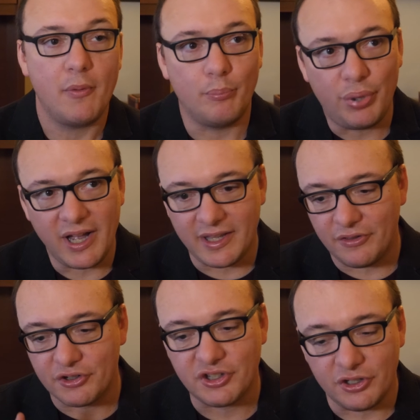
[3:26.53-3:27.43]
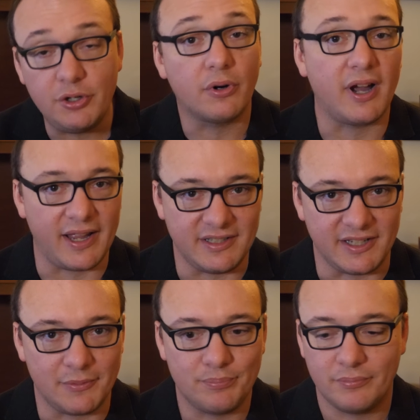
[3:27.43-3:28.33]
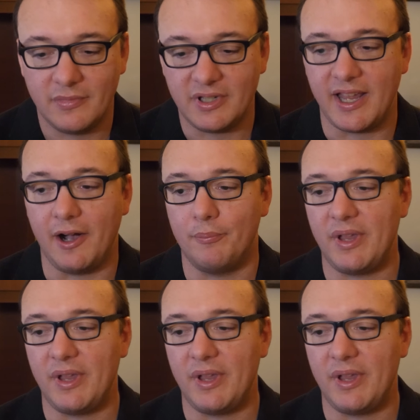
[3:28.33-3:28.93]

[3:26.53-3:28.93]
But there's a newer idea now,